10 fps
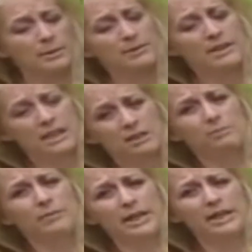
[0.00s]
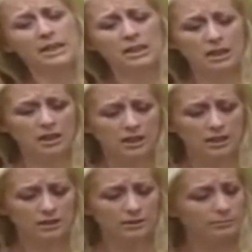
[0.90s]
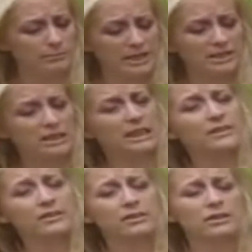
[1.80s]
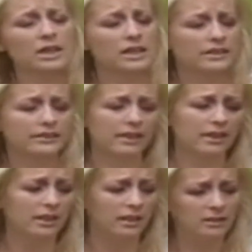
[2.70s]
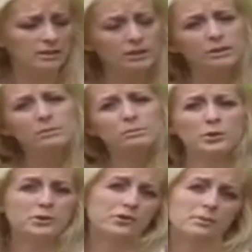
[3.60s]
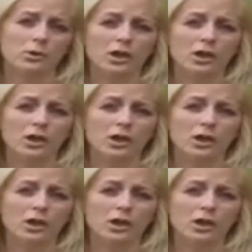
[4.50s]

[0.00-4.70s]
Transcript: and maybe they could make uh, mate together and uh, produce